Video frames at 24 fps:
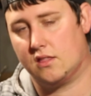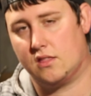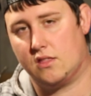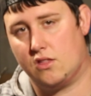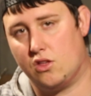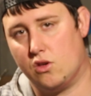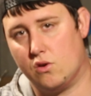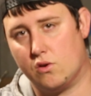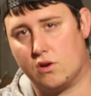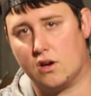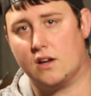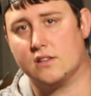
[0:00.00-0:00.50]

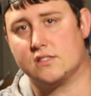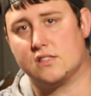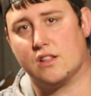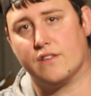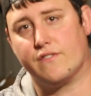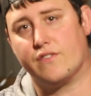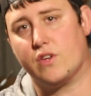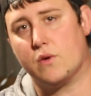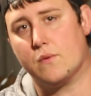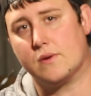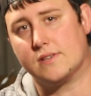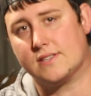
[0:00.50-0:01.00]
you guys,
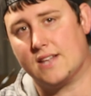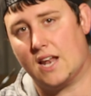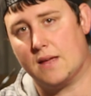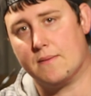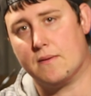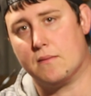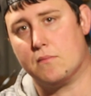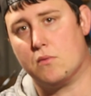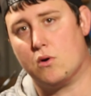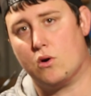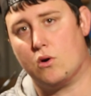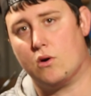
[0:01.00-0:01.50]
the viewers, a little
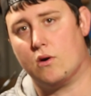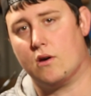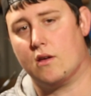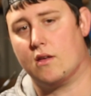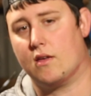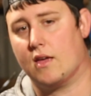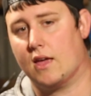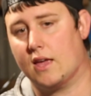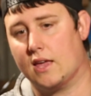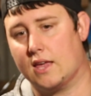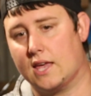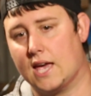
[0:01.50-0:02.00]
bit more
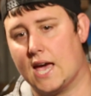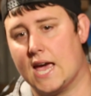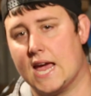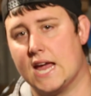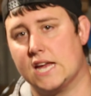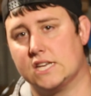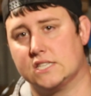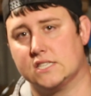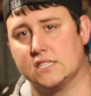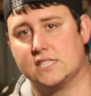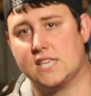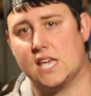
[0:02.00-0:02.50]

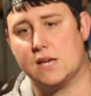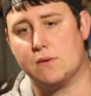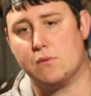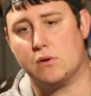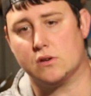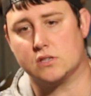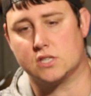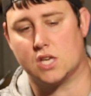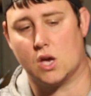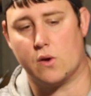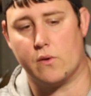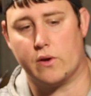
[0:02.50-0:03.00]
engaged and seeing
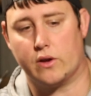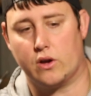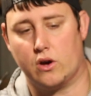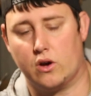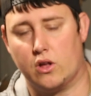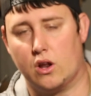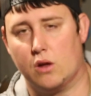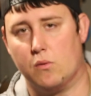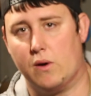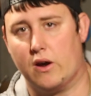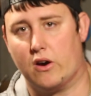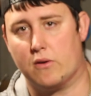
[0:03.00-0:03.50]
what's going
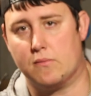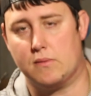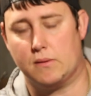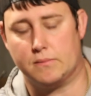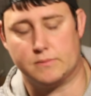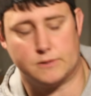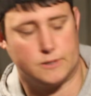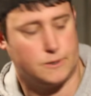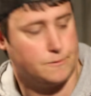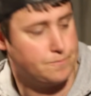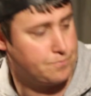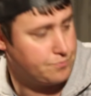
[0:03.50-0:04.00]
on and where I'm
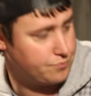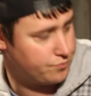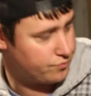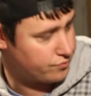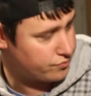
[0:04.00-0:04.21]
up to.